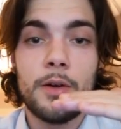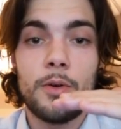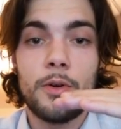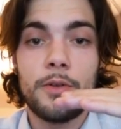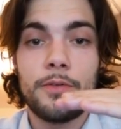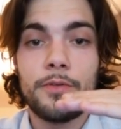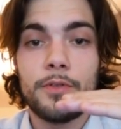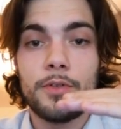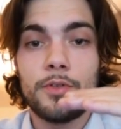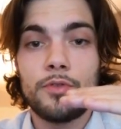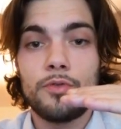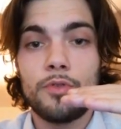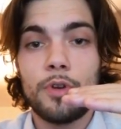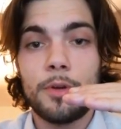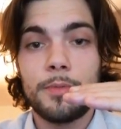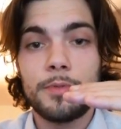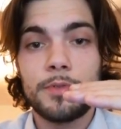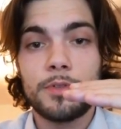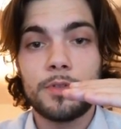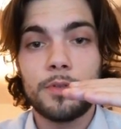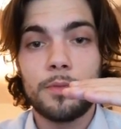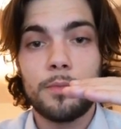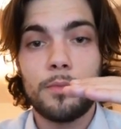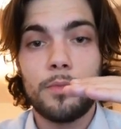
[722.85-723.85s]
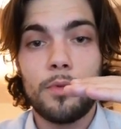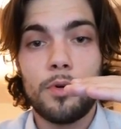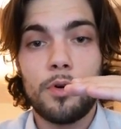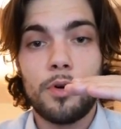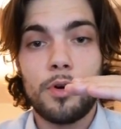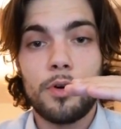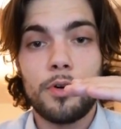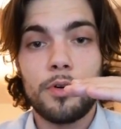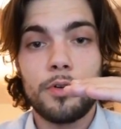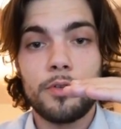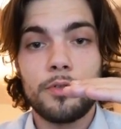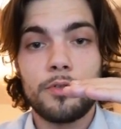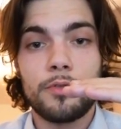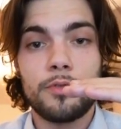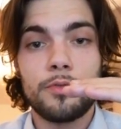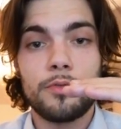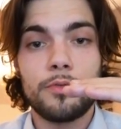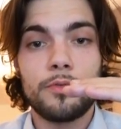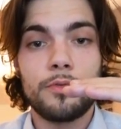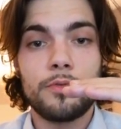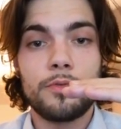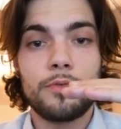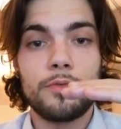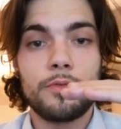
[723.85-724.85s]
If it drops some more
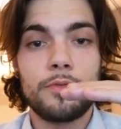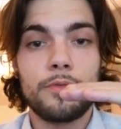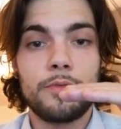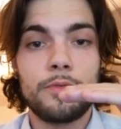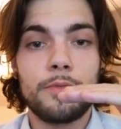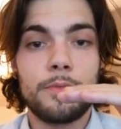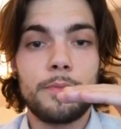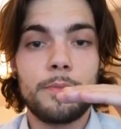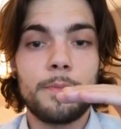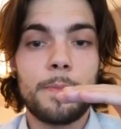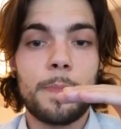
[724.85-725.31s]
to